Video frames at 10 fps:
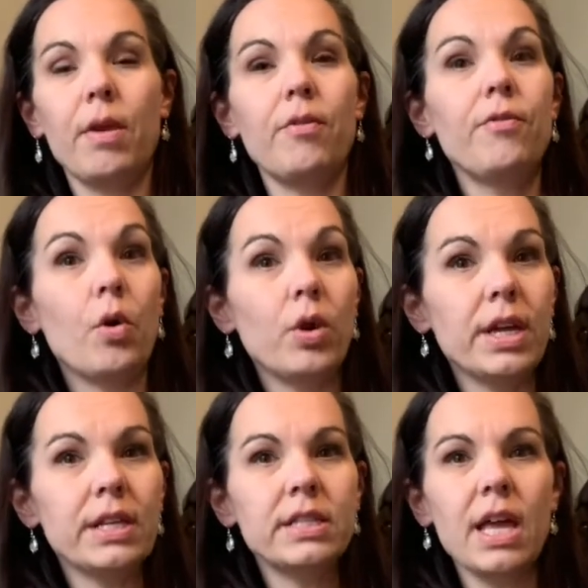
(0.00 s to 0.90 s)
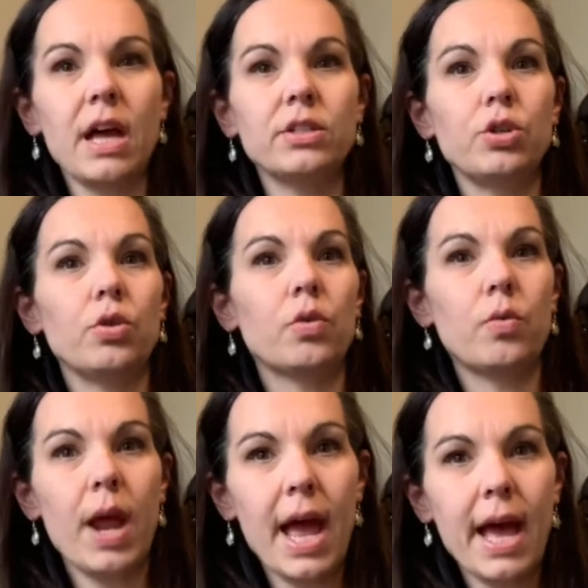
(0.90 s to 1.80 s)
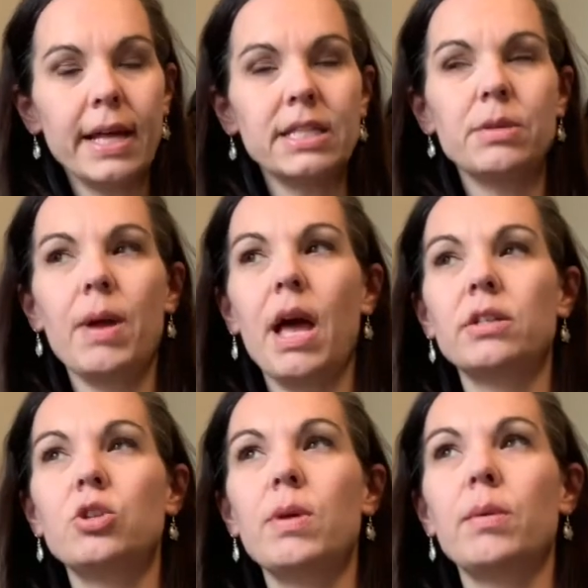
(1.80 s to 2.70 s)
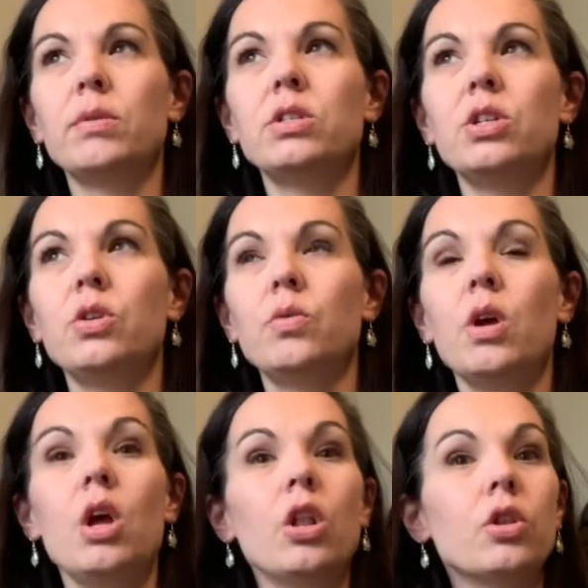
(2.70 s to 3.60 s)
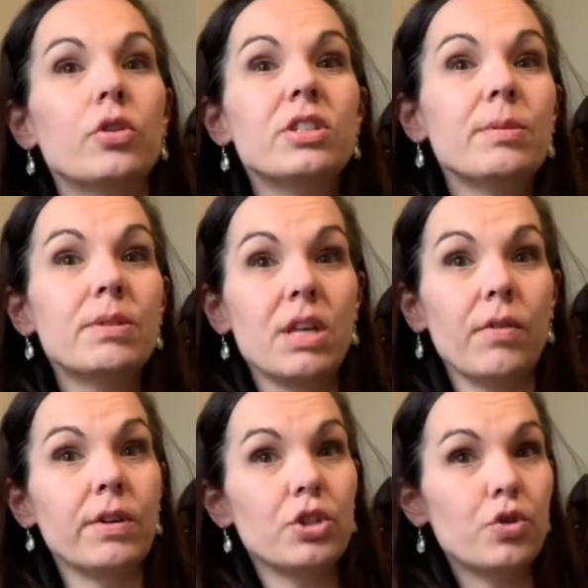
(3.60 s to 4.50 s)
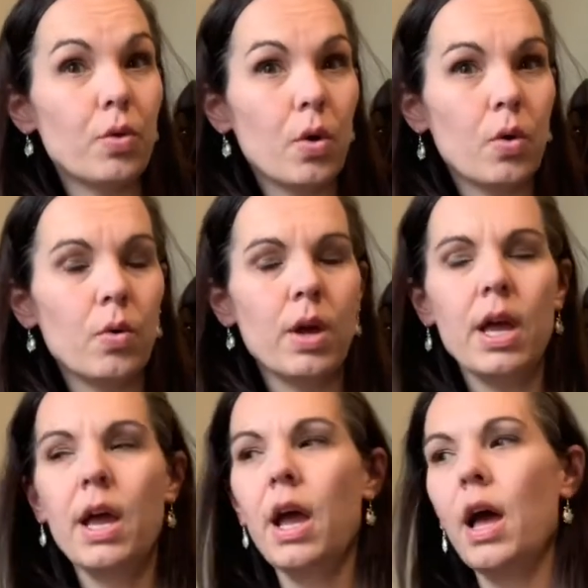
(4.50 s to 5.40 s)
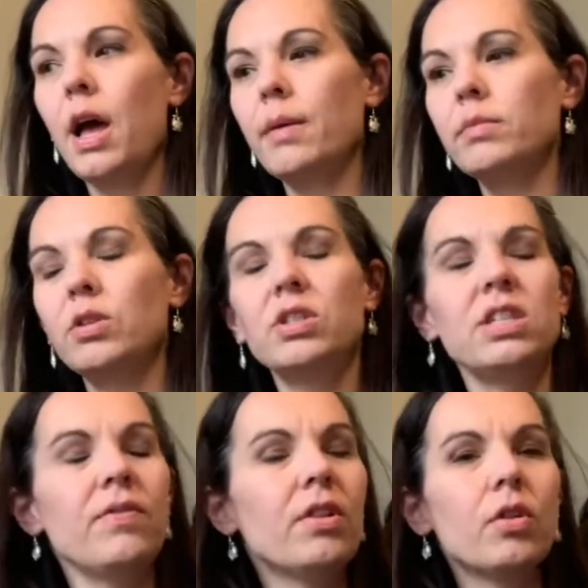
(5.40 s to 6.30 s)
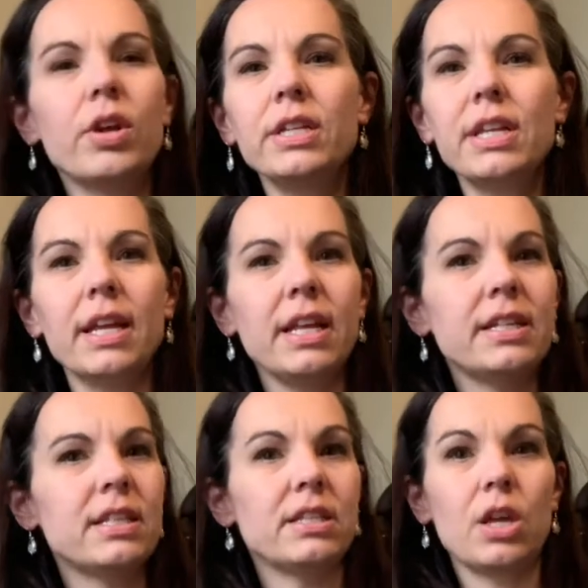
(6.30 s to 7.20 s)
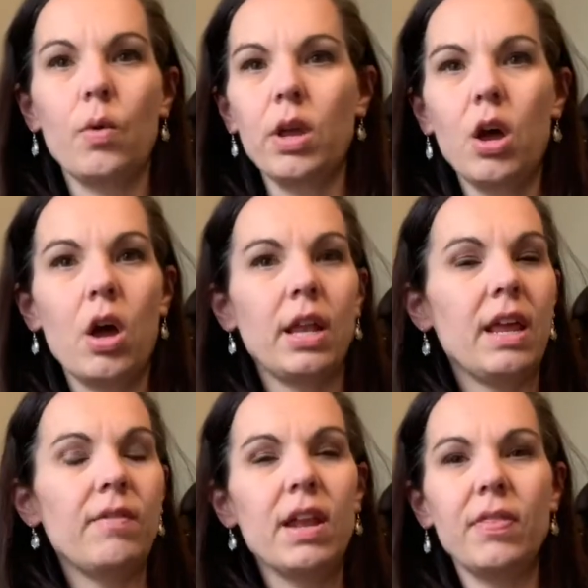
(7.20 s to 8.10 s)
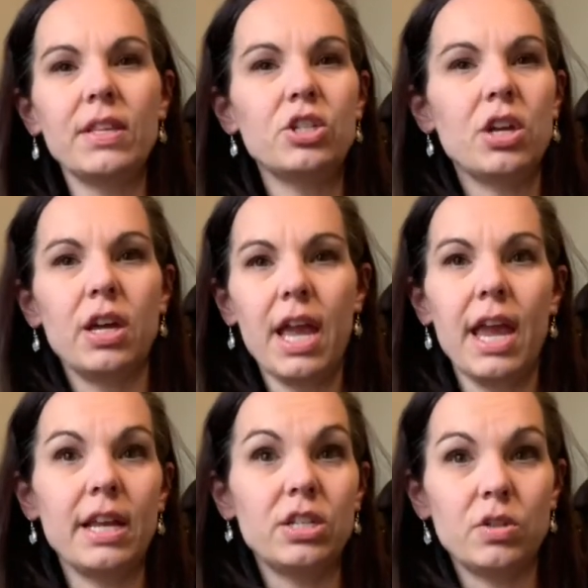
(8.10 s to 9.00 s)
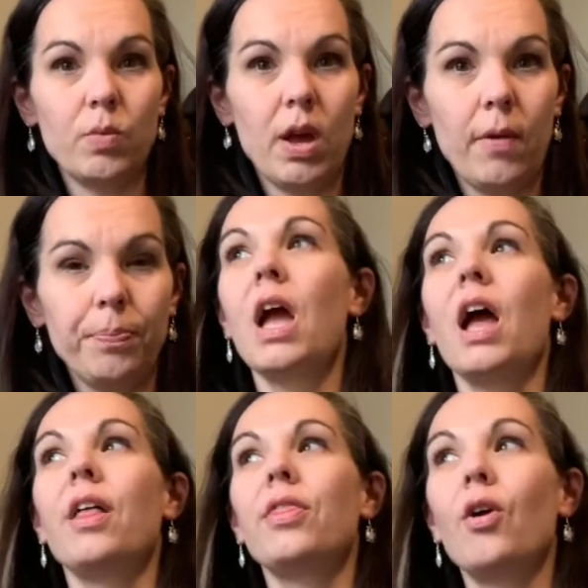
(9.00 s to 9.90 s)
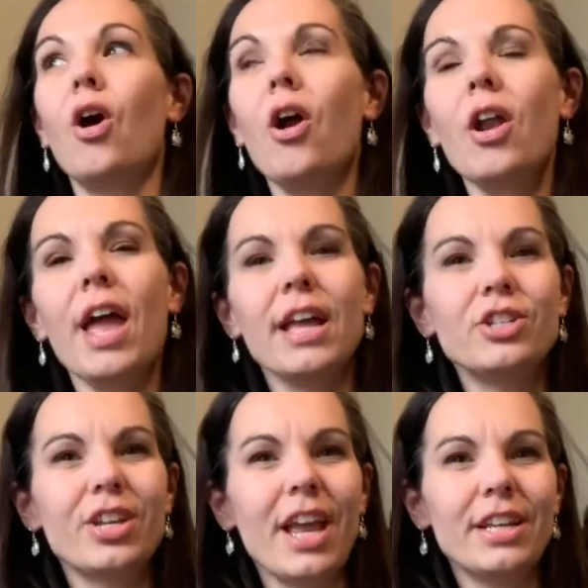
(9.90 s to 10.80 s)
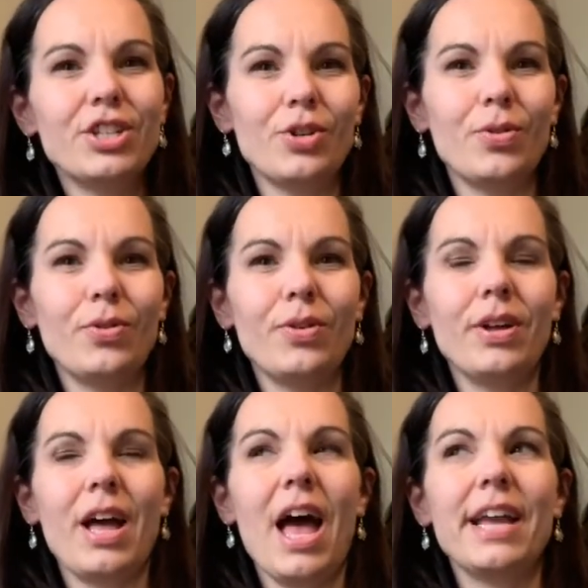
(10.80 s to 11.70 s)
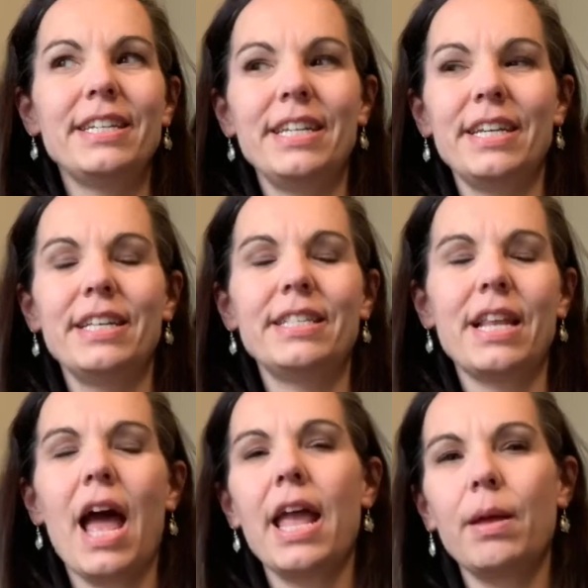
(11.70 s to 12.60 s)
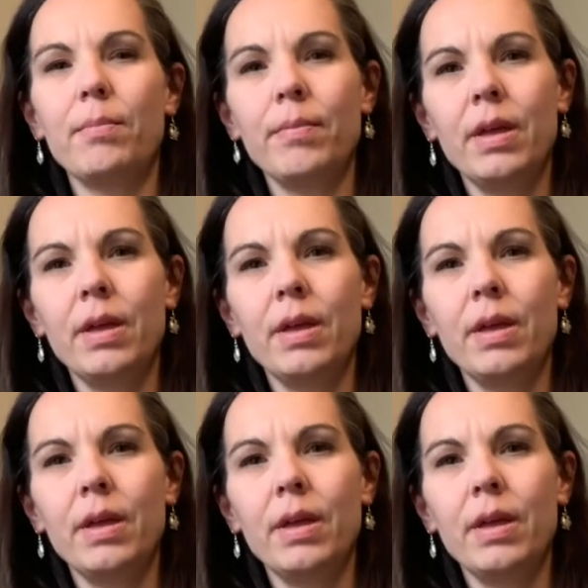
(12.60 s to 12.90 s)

focus, how to grasp, how to be able to learn some self-control. There's different learning techniques that's going on even at this young age as well. There are educational ideas that I am